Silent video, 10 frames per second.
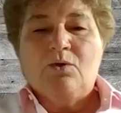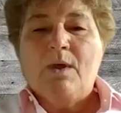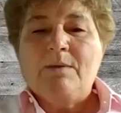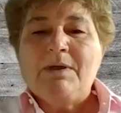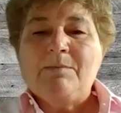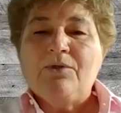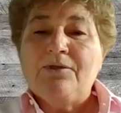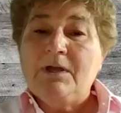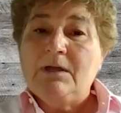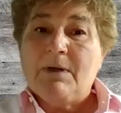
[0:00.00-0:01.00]
The way people
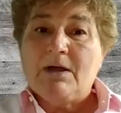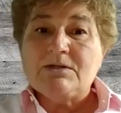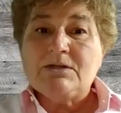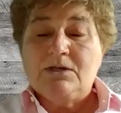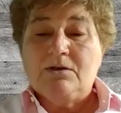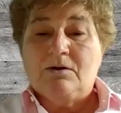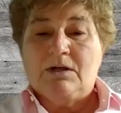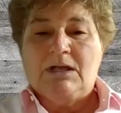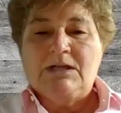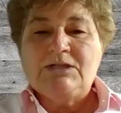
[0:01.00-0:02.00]
think about
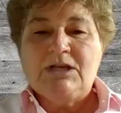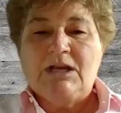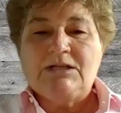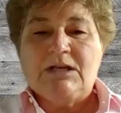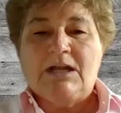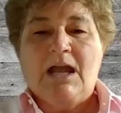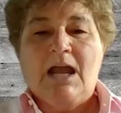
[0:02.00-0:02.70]
security is changing,